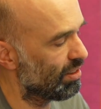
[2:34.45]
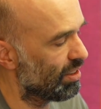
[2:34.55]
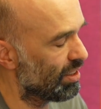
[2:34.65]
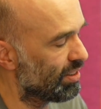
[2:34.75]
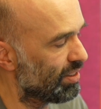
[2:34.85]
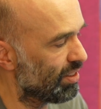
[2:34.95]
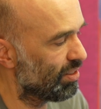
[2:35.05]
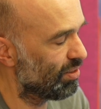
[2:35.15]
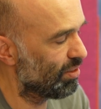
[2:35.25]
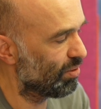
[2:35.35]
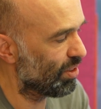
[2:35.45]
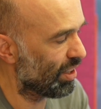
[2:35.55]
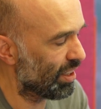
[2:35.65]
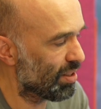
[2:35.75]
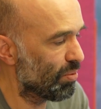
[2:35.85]
it's,
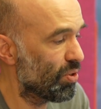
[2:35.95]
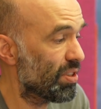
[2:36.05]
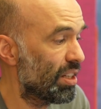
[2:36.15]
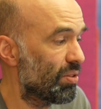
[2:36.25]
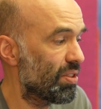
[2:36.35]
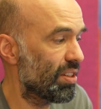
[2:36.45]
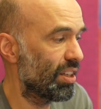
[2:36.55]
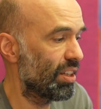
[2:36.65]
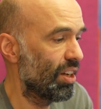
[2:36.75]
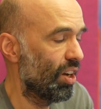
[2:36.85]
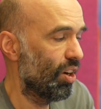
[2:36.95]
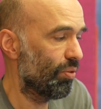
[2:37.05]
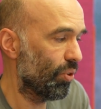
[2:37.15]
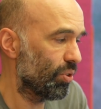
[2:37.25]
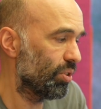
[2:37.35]
I guess, most interesting
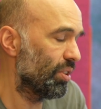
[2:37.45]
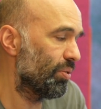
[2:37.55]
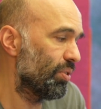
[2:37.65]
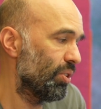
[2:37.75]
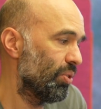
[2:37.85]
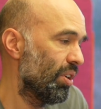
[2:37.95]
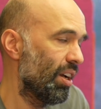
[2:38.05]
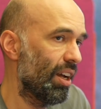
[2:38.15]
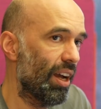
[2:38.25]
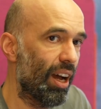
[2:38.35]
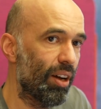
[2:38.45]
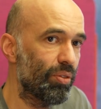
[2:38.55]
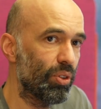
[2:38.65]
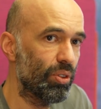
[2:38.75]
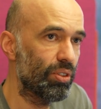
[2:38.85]
for you if you
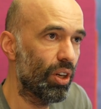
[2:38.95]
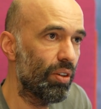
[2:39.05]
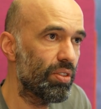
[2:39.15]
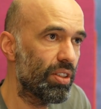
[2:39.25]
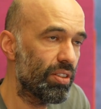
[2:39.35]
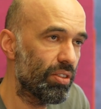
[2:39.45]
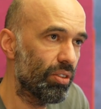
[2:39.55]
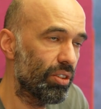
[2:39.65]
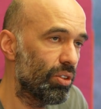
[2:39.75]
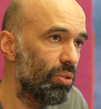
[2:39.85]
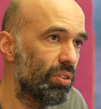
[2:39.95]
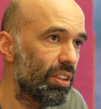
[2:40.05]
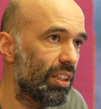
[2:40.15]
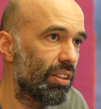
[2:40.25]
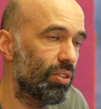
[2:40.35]
have your services you're
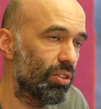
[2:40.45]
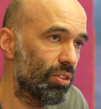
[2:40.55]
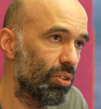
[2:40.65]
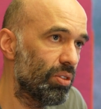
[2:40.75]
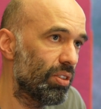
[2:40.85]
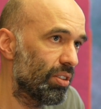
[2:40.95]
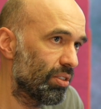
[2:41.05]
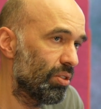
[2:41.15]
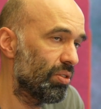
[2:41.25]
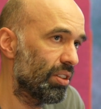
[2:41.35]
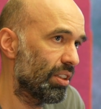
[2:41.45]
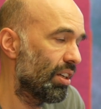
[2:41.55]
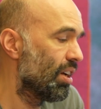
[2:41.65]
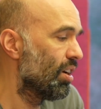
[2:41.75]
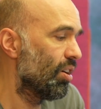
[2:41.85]
using or your users are
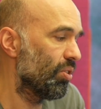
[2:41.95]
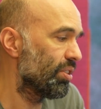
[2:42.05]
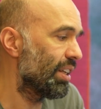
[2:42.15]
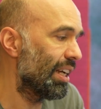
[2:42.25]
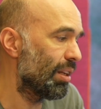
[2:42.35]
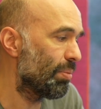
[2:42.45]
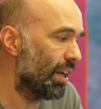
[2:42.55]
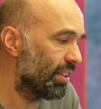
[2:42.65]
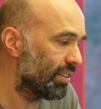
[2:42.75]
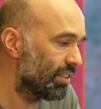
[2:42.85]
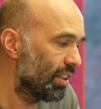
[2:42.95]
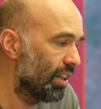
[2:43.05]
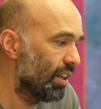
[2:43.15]
using on a daily basis